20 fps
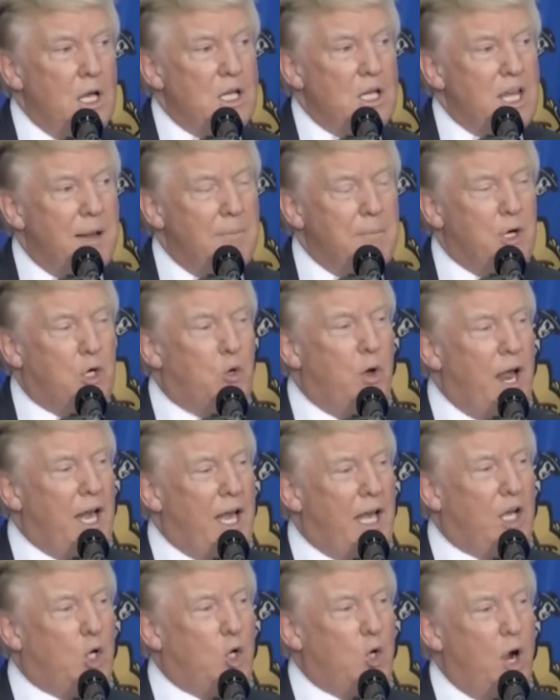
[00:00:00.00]

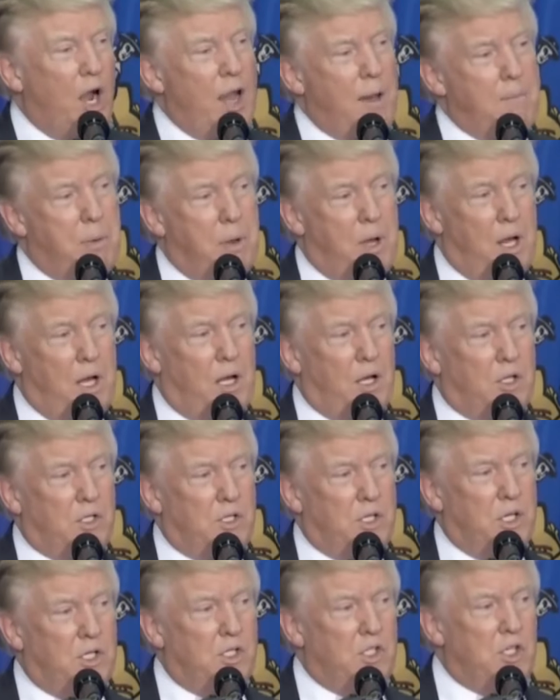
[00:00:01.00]
Democratic crime
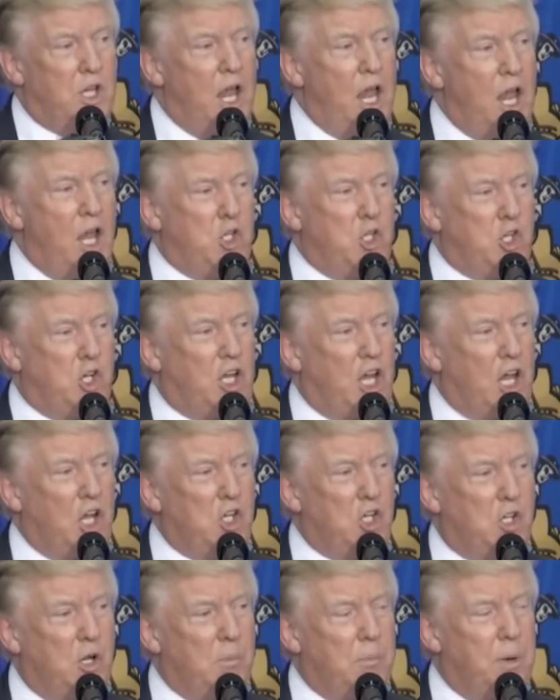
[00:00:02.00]
policies,
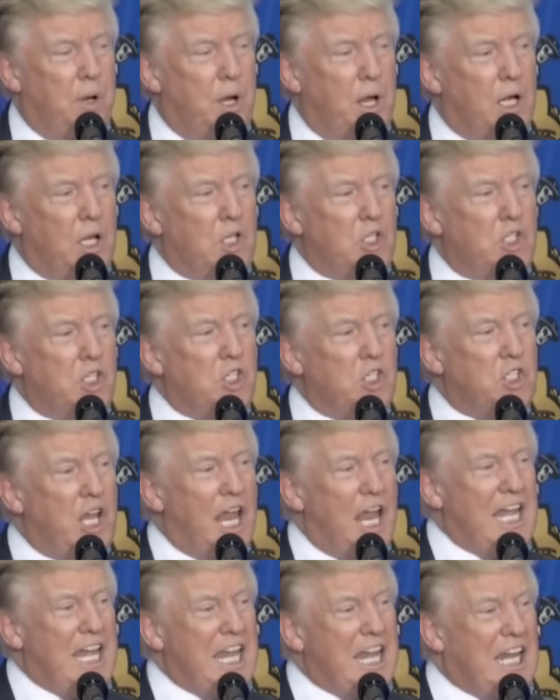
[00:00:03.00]
education policies,
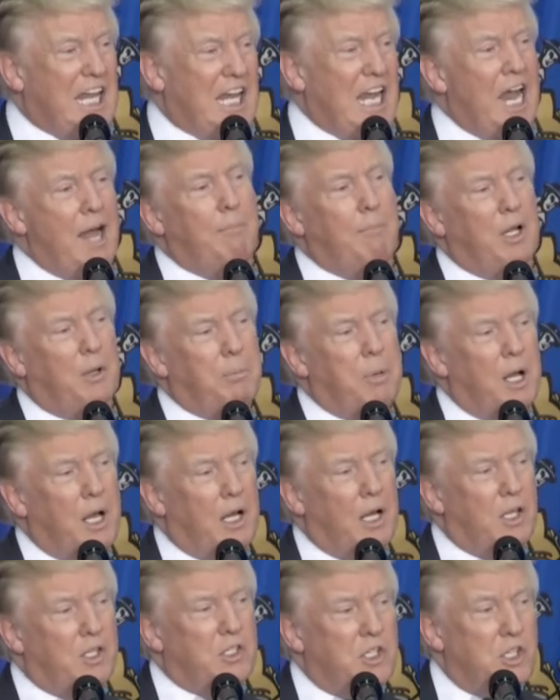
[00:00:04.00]
and economic
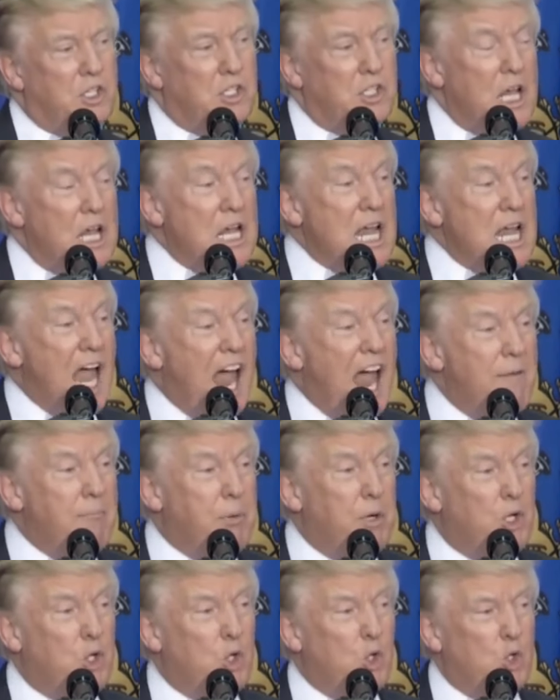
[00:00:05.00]
policies have
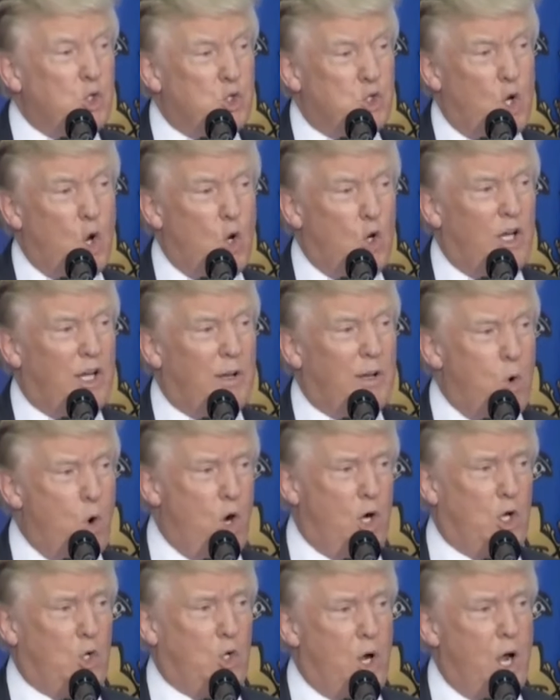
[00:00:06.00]
produced only
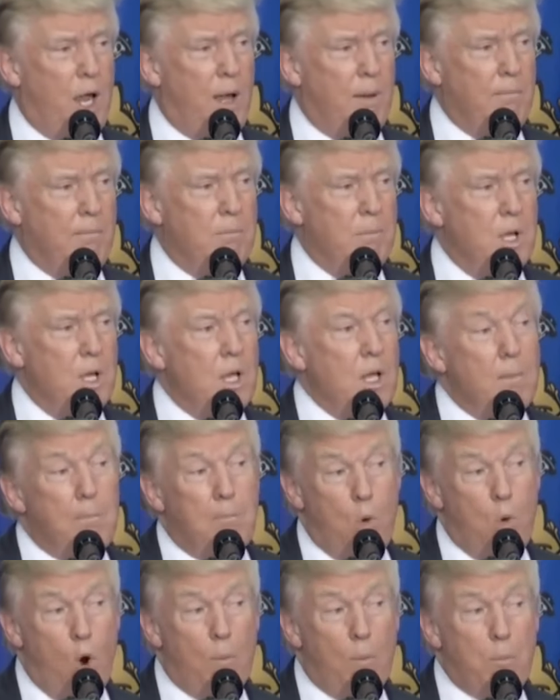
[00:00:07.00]
more crime,
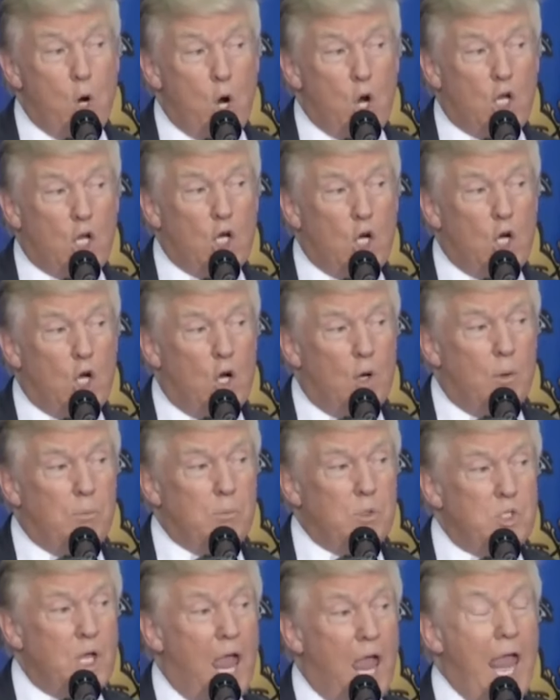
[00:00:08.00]
more broken
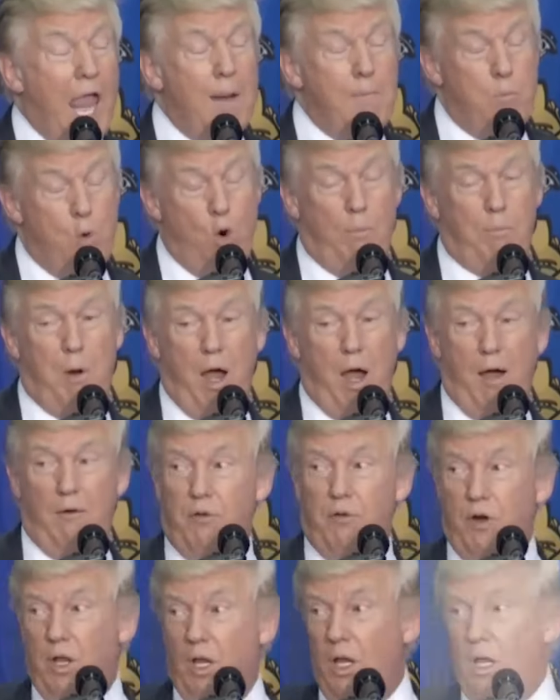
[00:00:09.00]
homes, and more
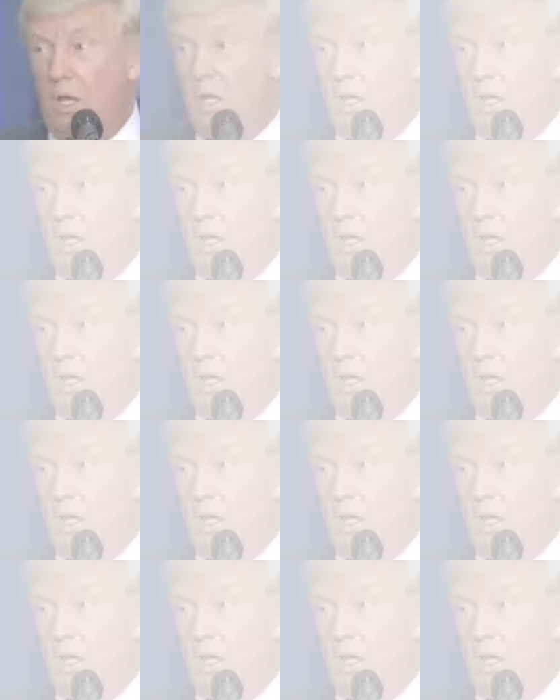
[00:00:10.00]
poverty.